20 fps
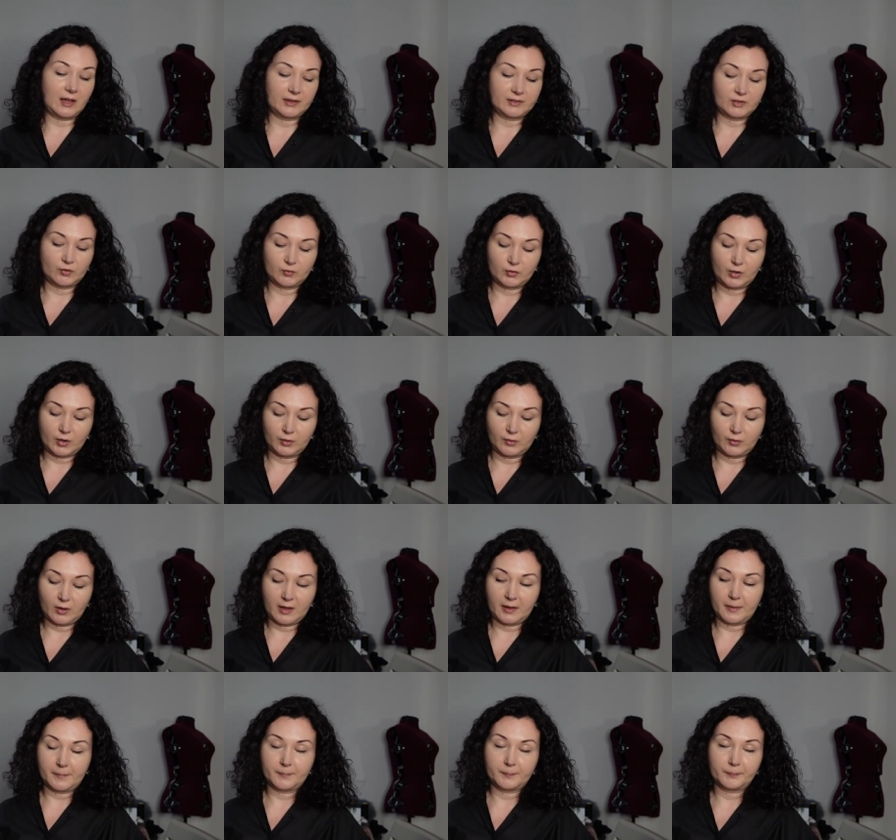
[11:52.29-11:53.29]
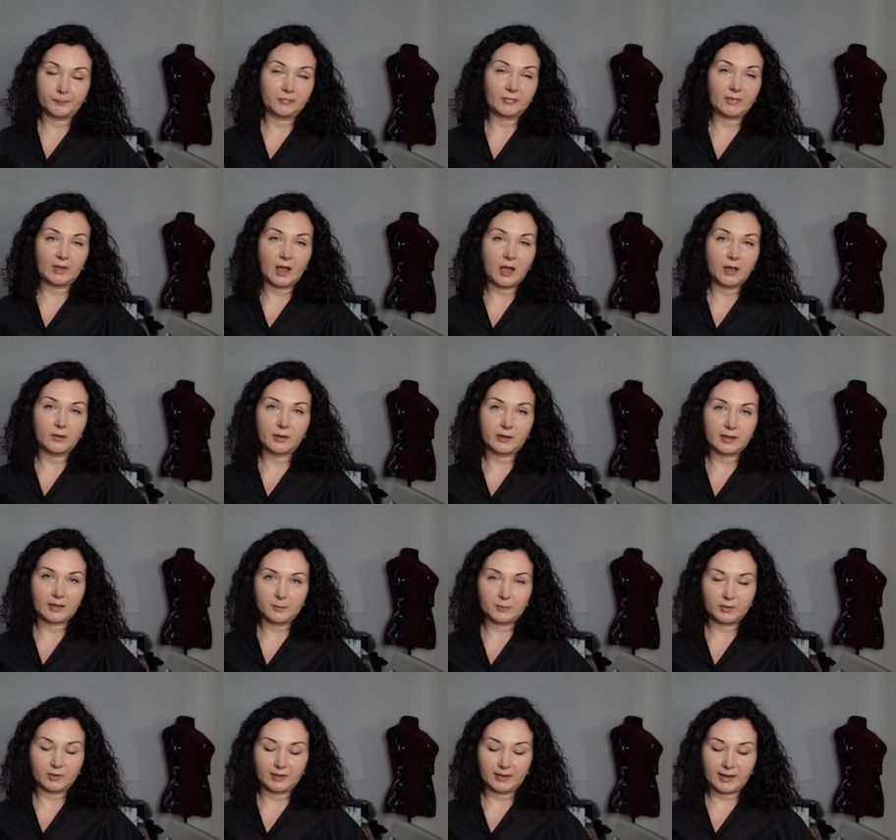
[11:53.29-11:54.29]
I don't know um, how lucky
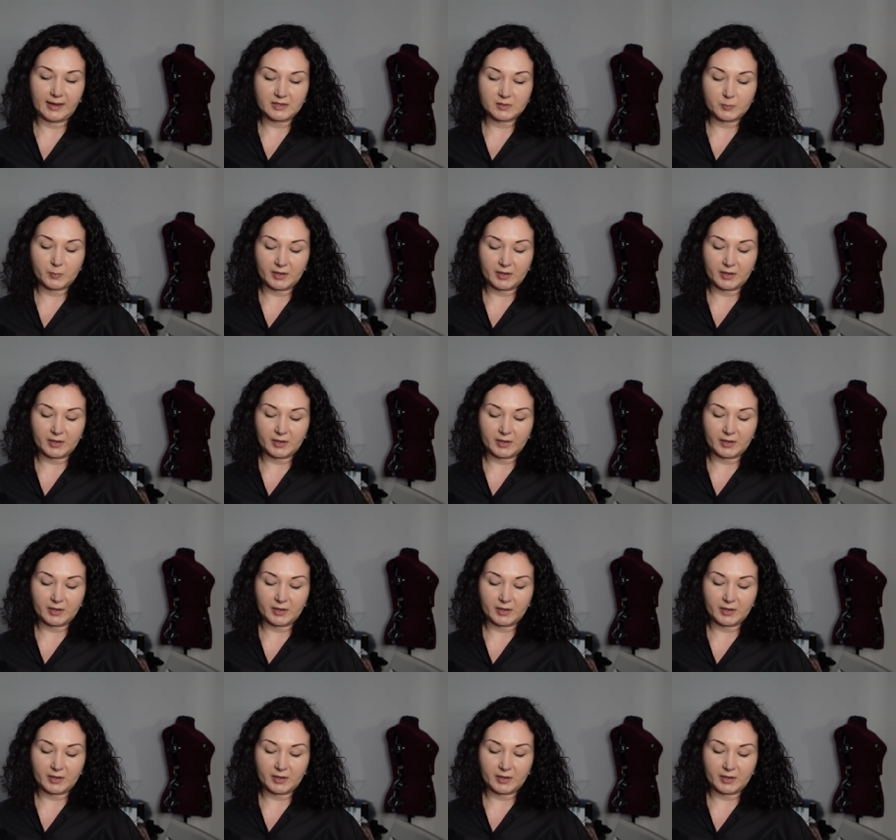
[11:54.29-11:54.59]
I'm going to get.